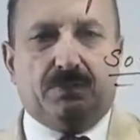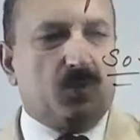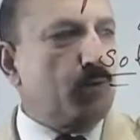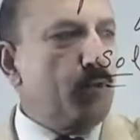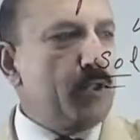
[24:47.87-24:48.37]

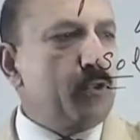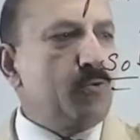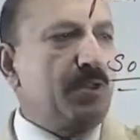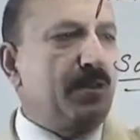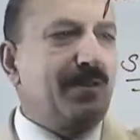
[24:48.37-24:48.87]
So we
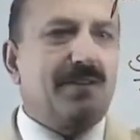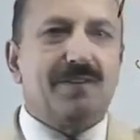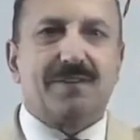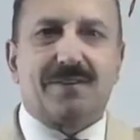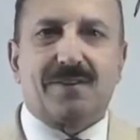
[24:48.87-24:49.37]
used
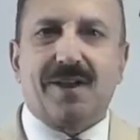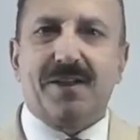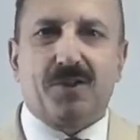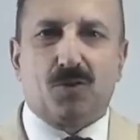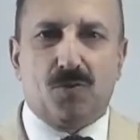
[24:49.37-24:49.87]

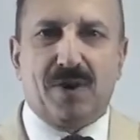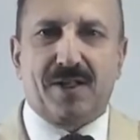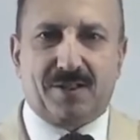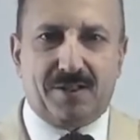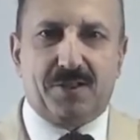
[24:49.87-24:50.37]
sine
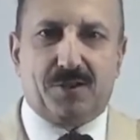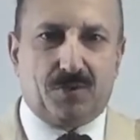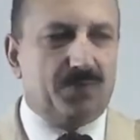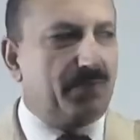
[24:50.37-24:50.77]
trigonometric ratio